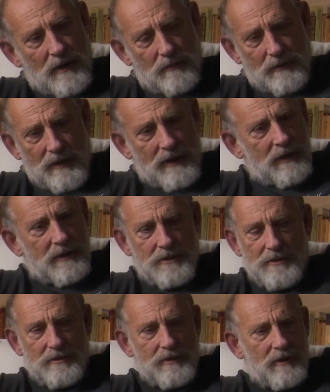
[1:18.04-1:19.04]
I don't think
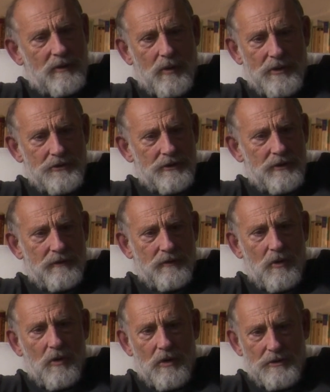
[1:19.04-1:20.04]
it's a question
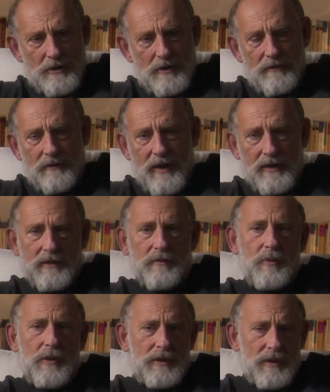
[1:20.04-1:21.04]
of cause and effect
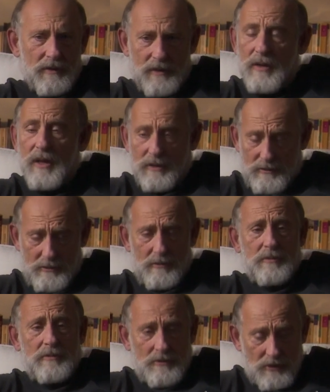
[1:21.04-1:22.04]
of one and the other. They're
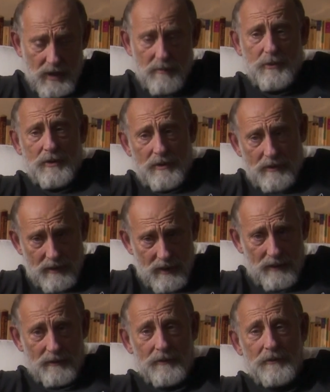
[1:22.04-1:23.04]
two separate
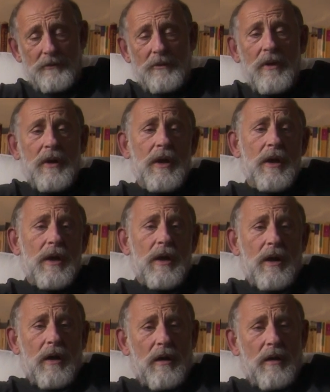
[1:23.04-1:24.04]
things.
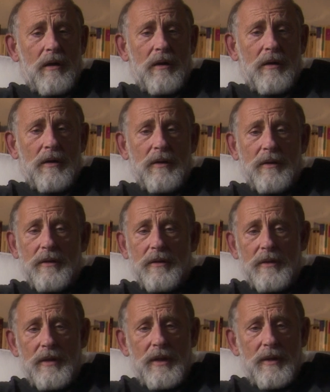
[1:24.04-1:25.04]
Uh,
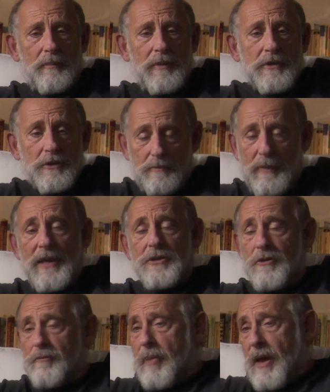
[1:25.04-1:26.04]
the
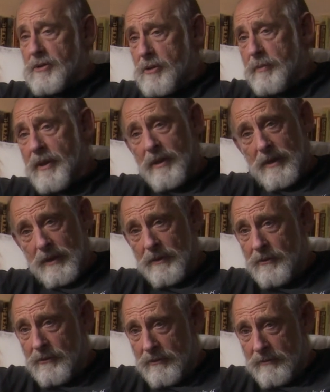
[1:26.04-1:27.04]
space of
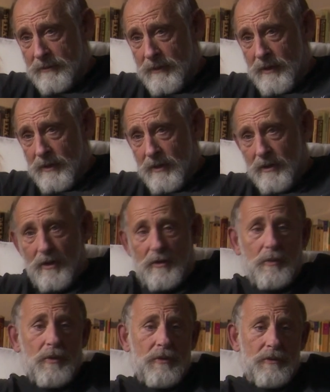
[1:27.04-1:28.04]
possibilities, in
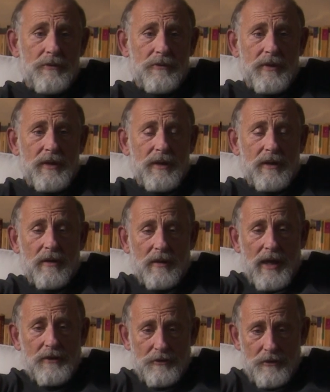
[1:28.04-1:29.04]
other words, the
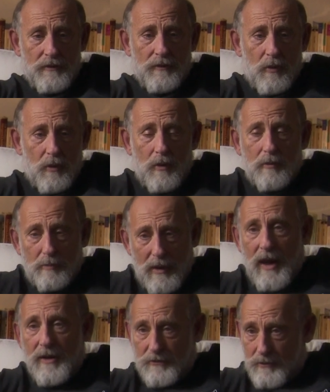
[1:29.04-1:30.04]
collection of all
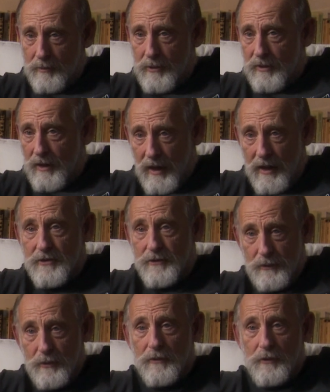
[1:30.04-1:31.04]
possible kinds
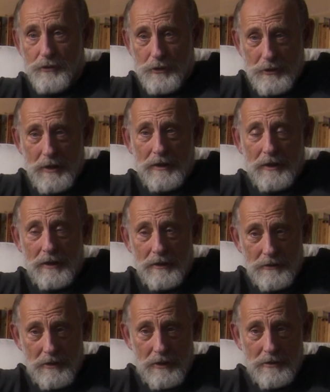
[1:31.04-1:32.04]
of universes that can
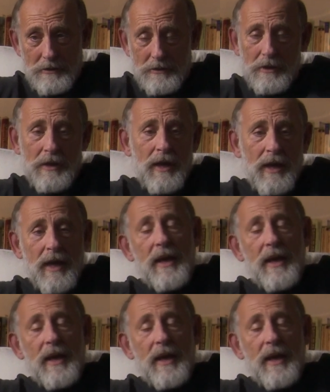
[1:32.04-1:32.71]
exist,